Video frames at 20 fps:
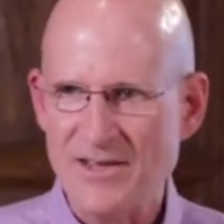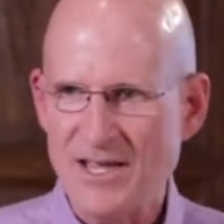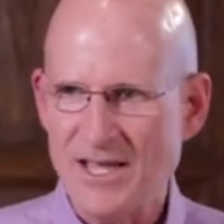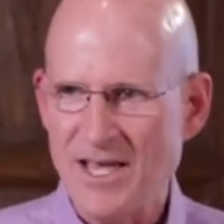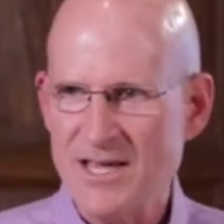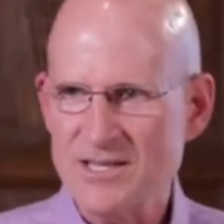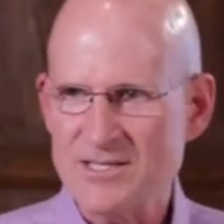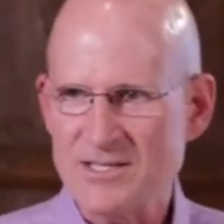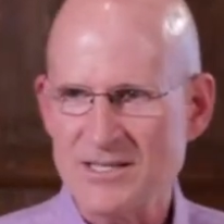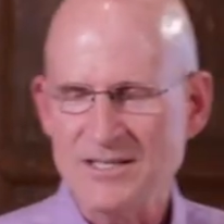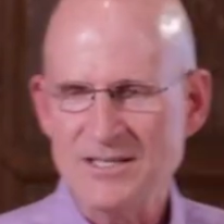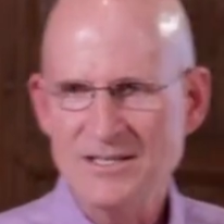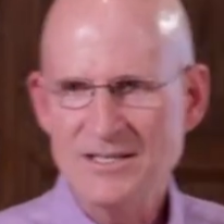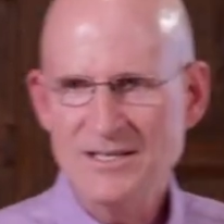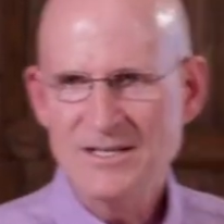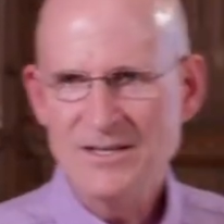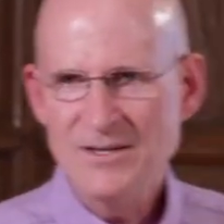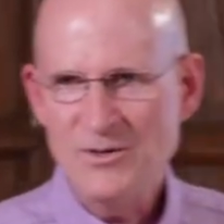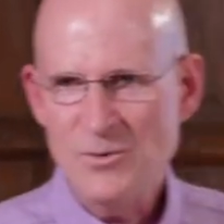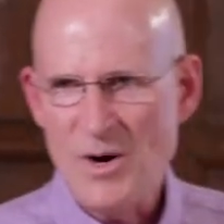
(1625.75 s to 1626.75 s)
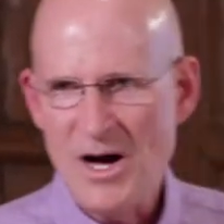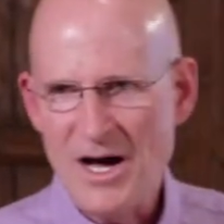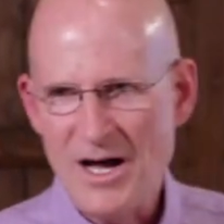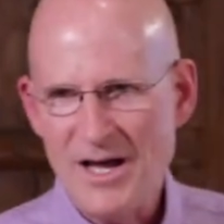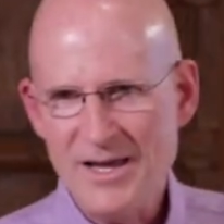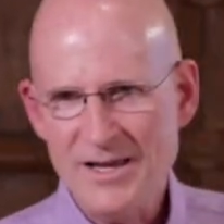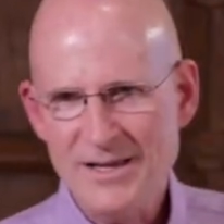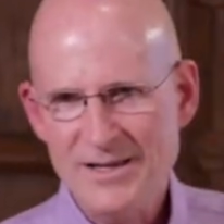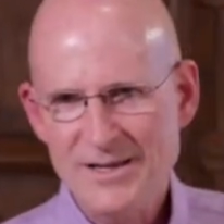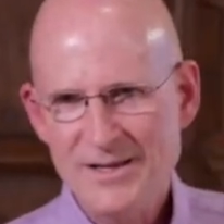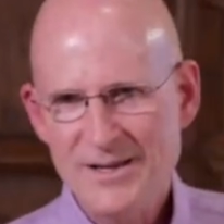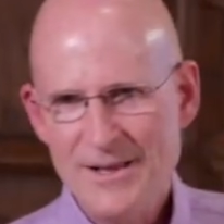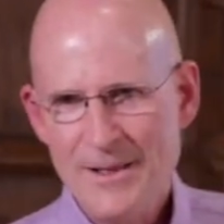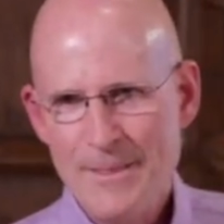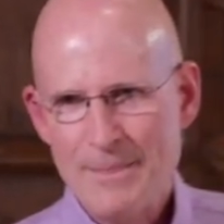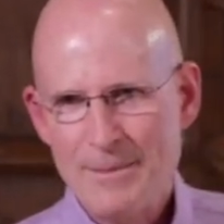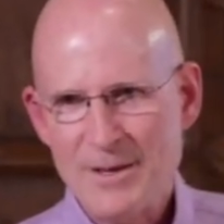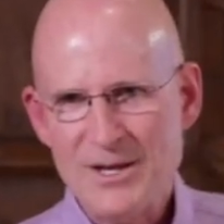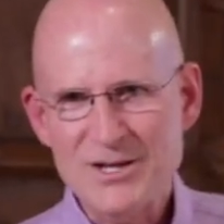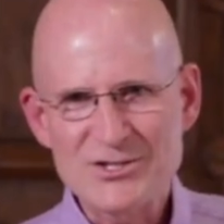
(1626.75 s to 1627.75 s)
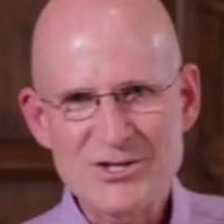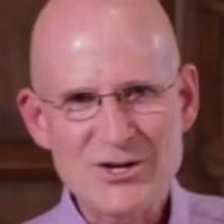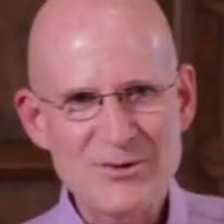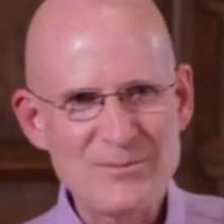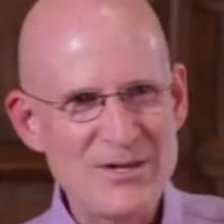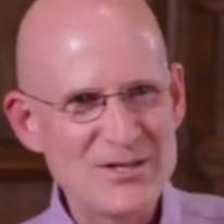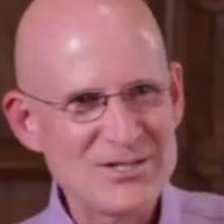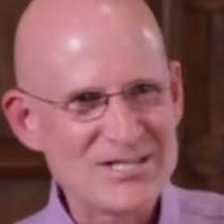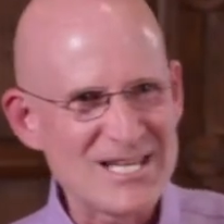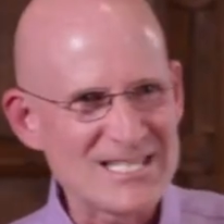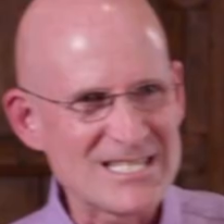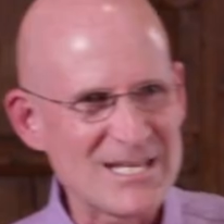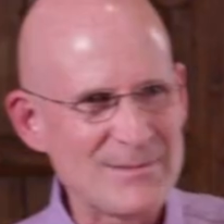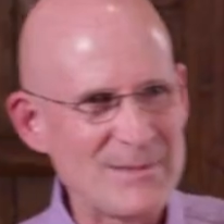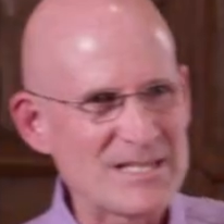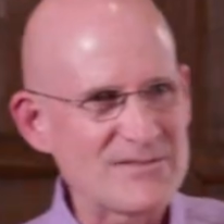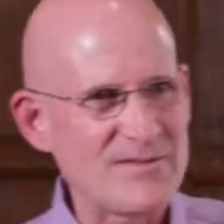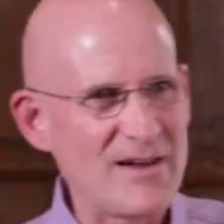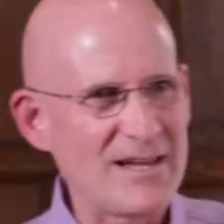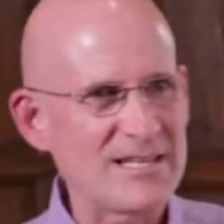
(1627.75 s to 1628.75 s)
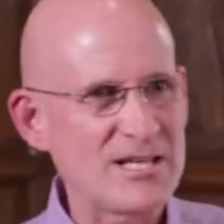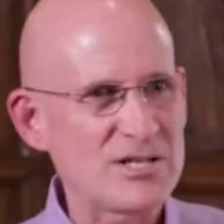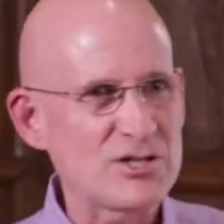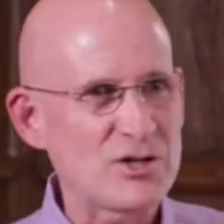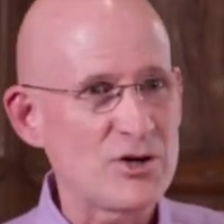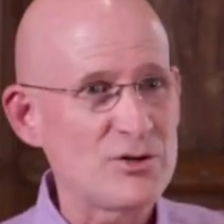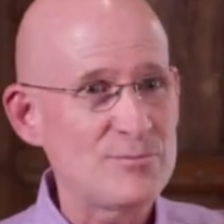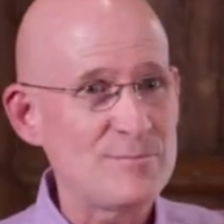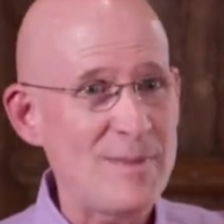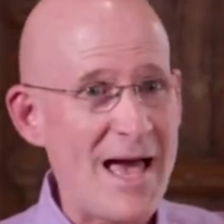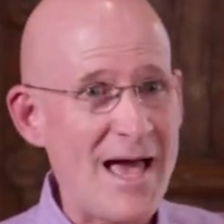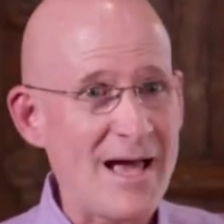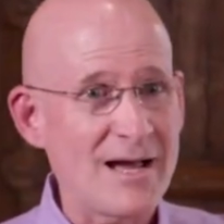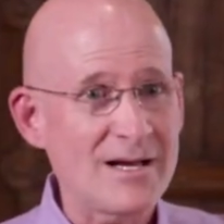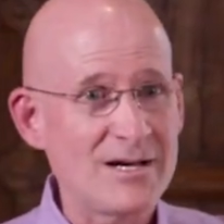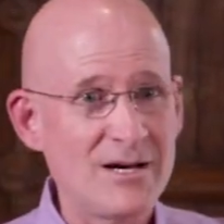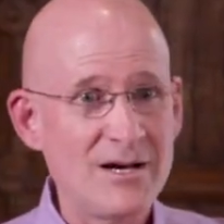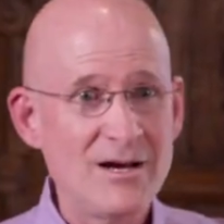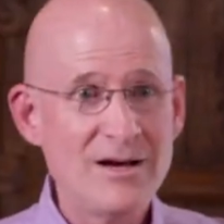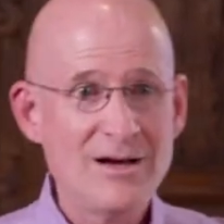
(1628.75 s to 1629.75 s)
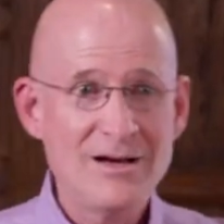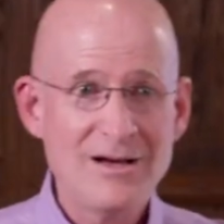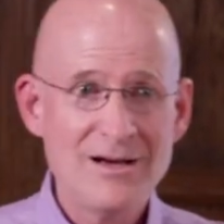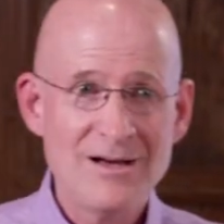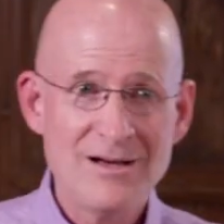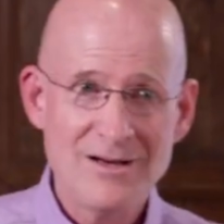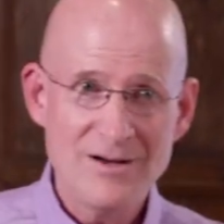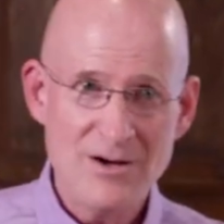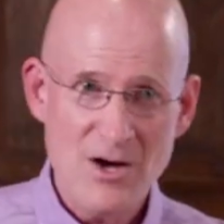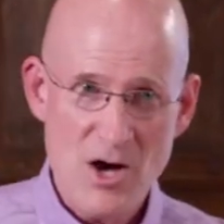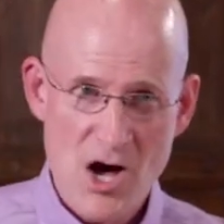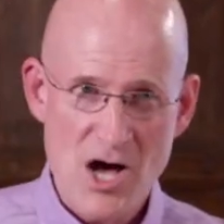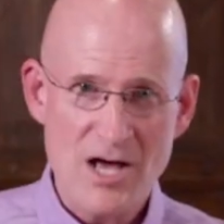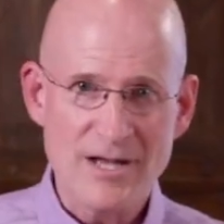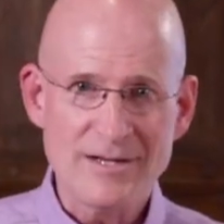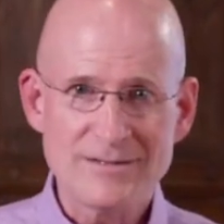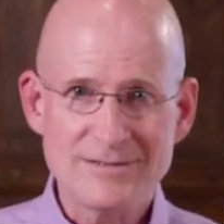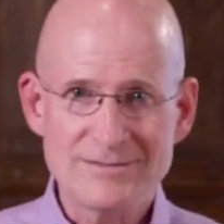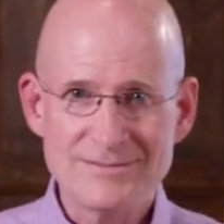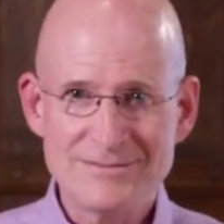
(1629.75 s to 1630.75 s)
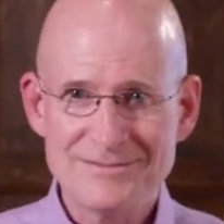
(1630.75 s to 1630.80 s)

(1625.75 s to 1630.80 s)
vacation. Why? Because your immune system has finally turned back on.